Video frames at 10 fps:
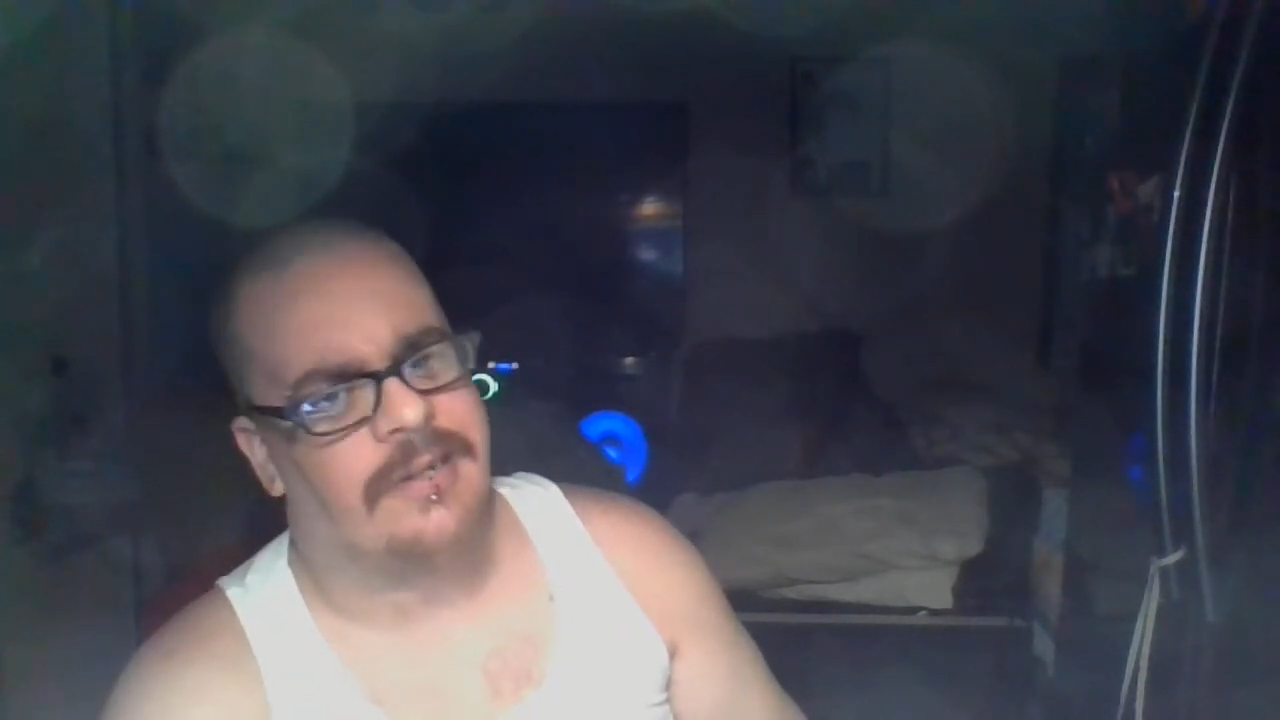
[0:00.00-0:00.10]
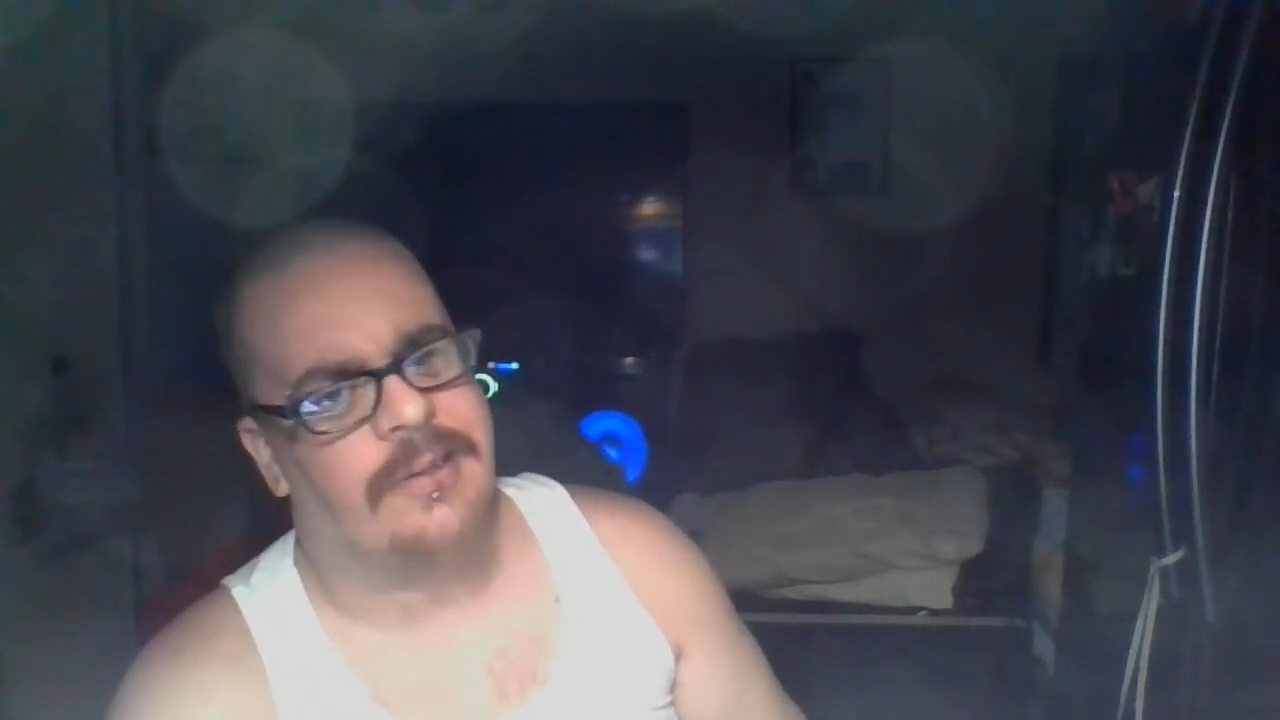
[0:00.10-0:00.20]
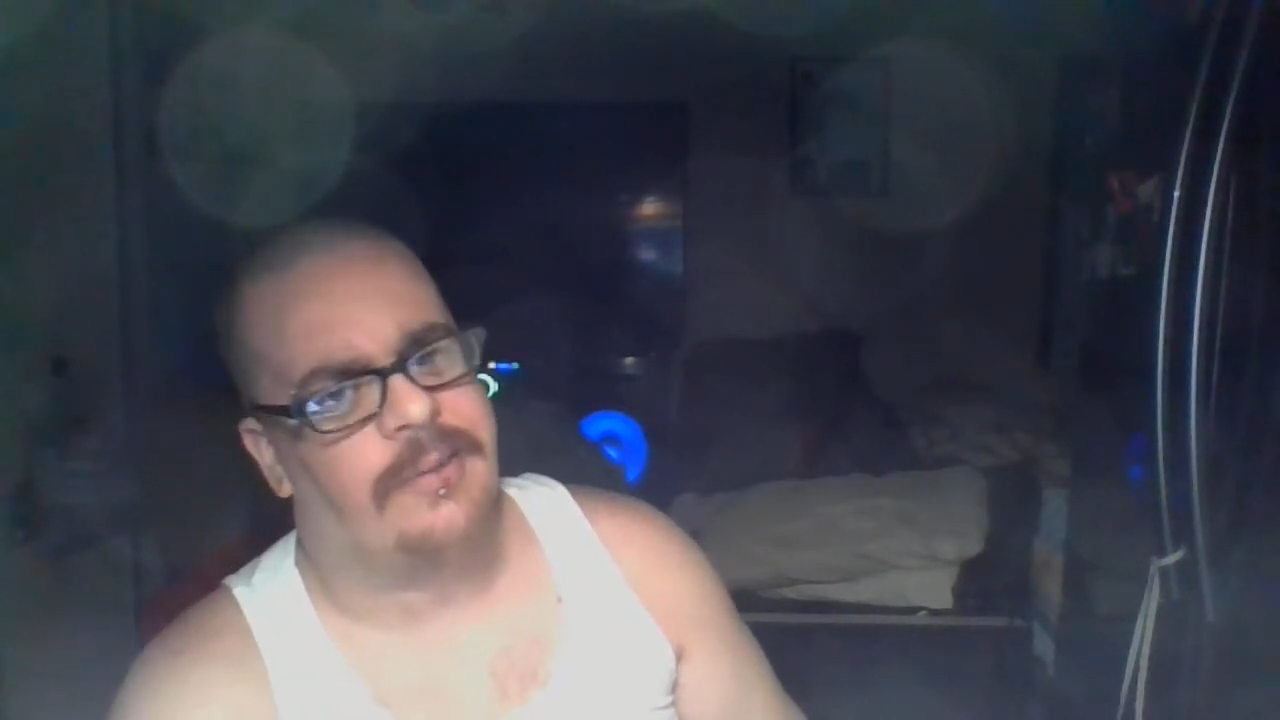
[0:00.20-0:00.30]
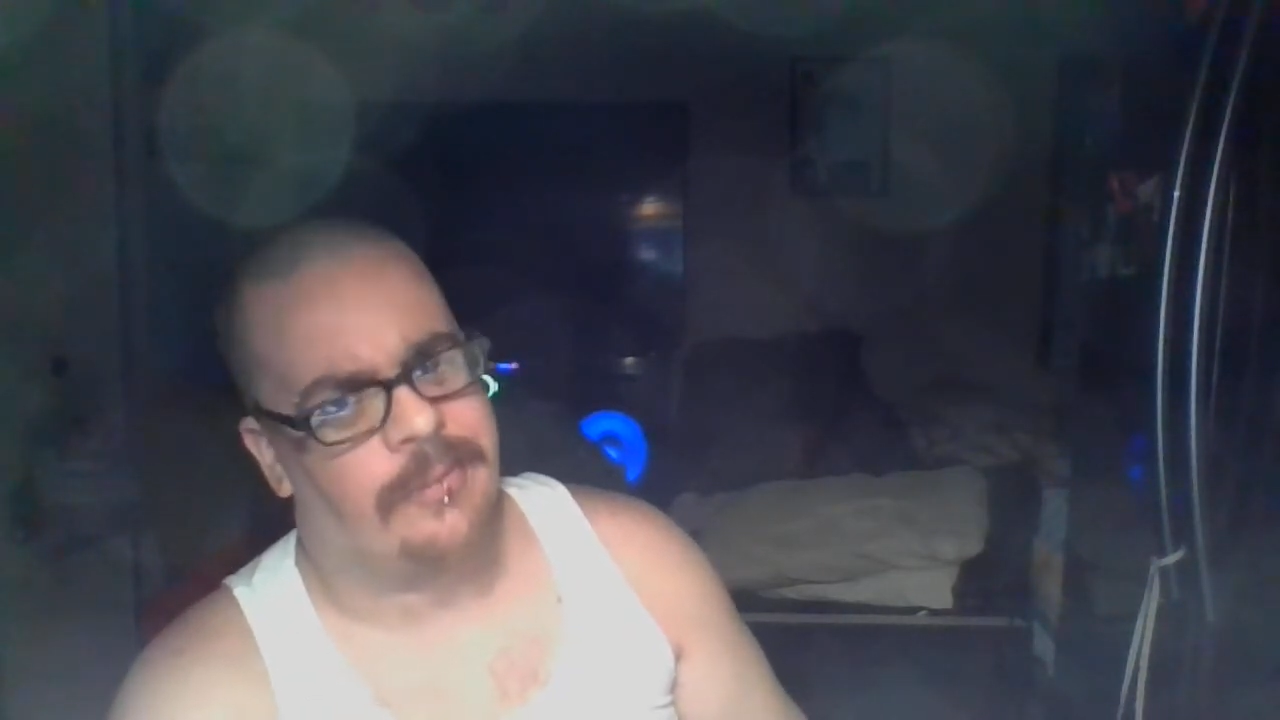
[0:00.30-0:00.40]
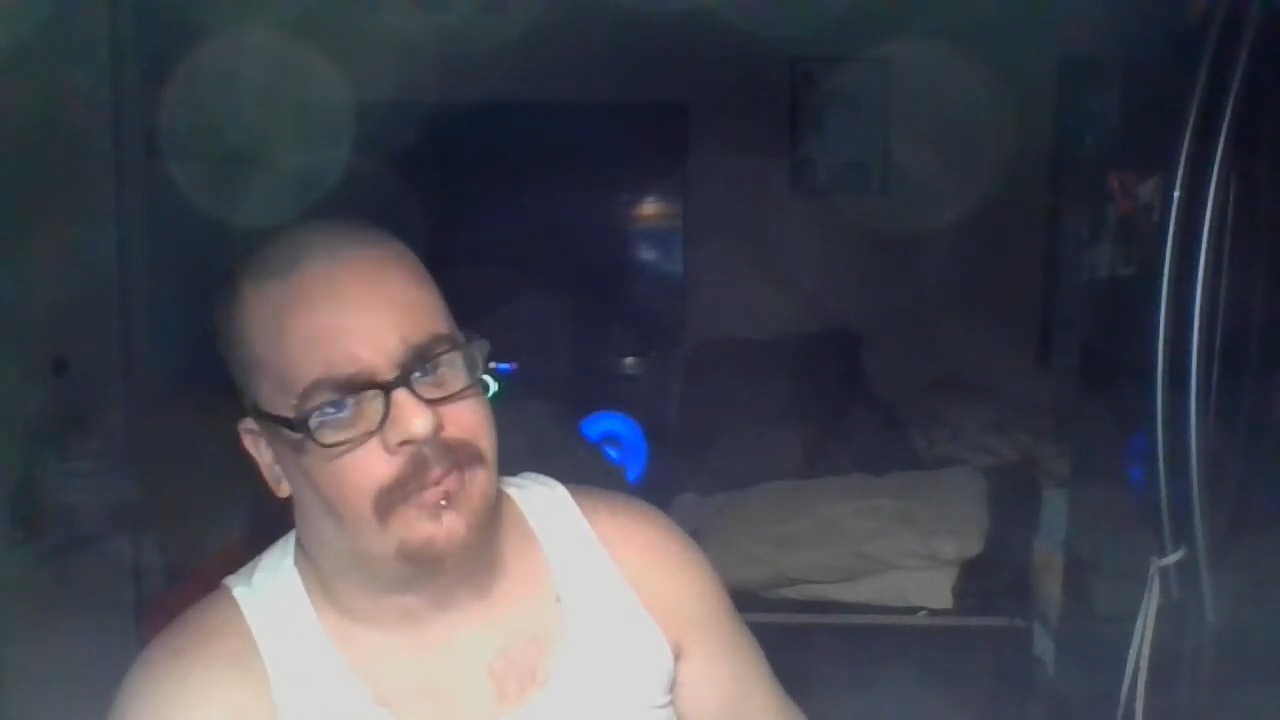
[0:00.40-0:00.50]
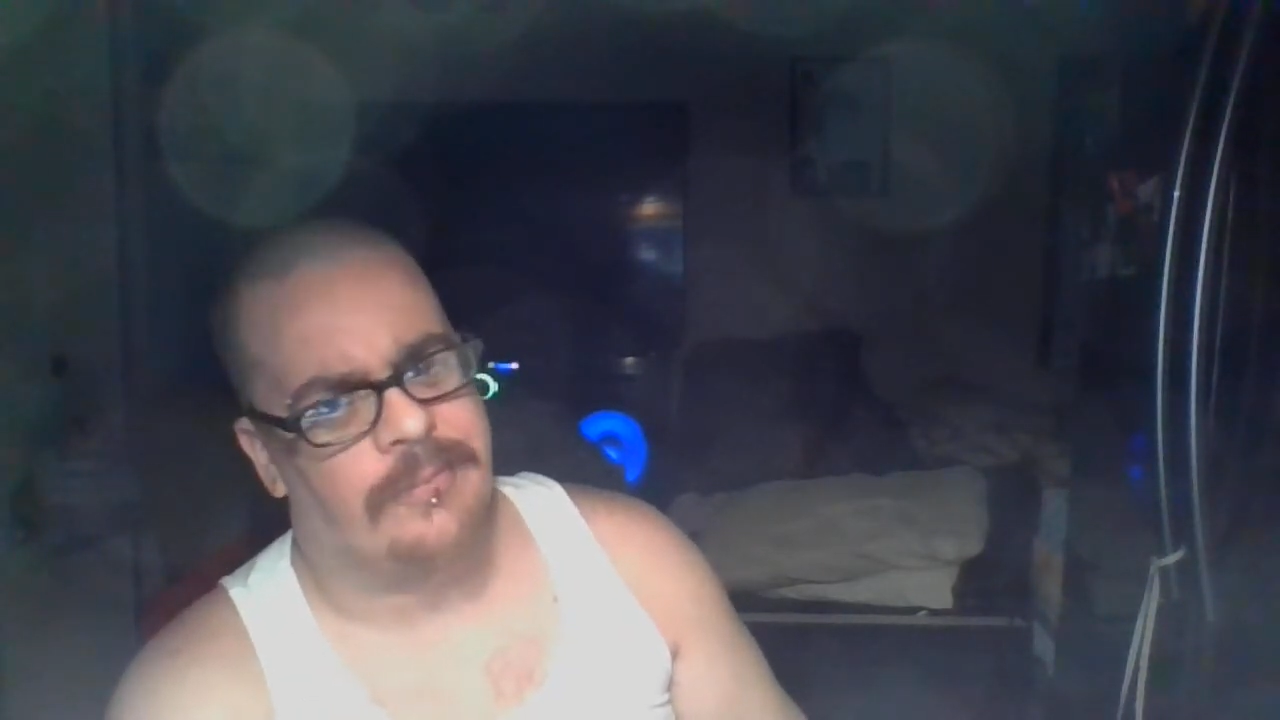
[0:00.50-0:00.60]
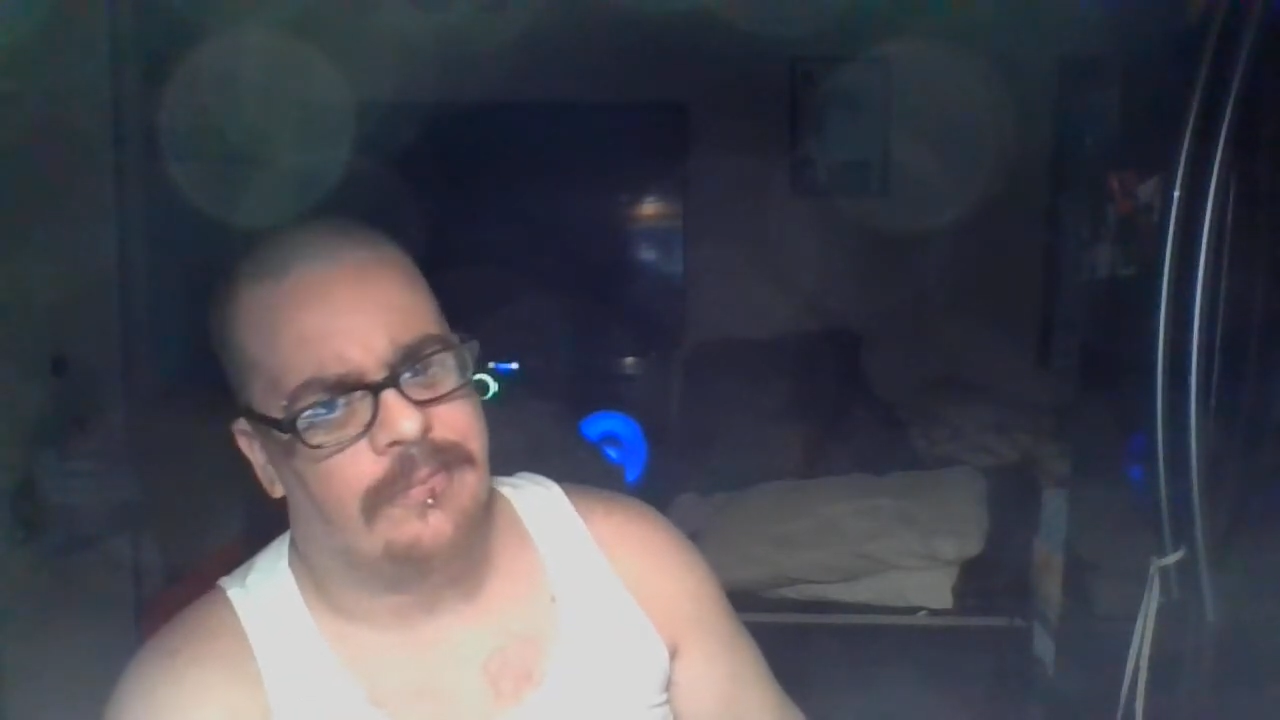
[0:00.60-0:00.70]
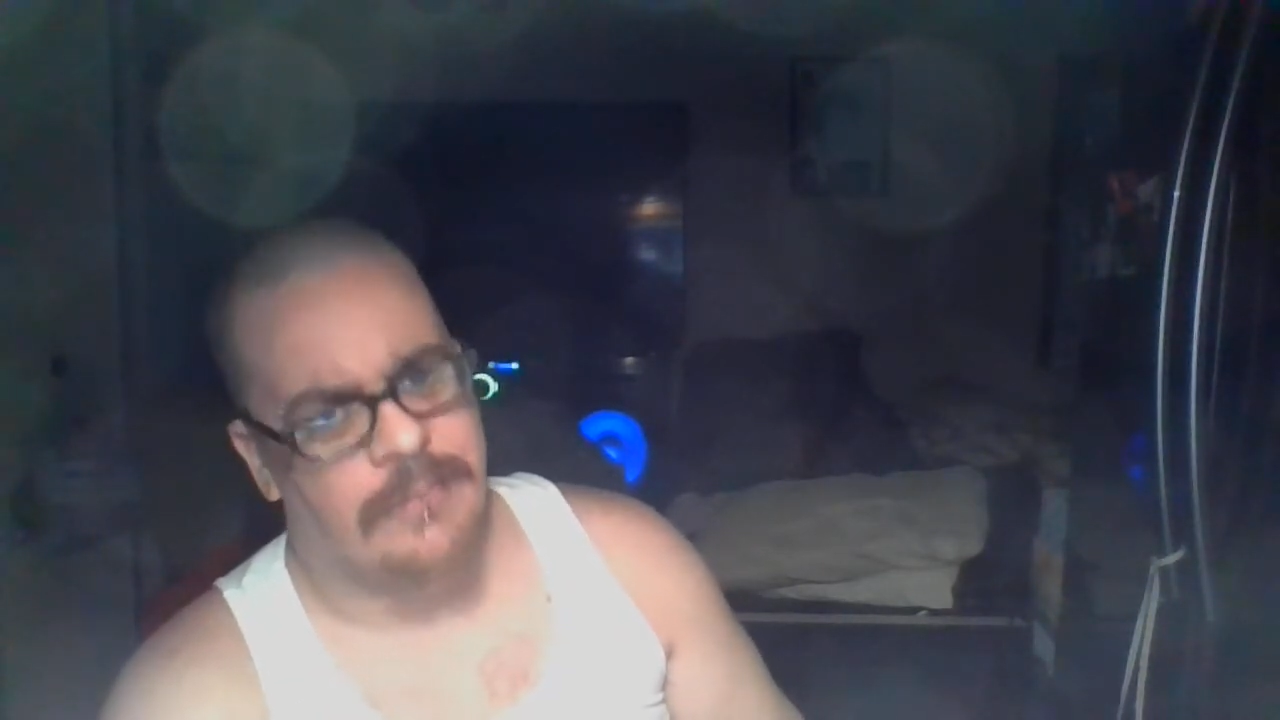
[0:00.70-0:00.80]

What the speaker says: the throat.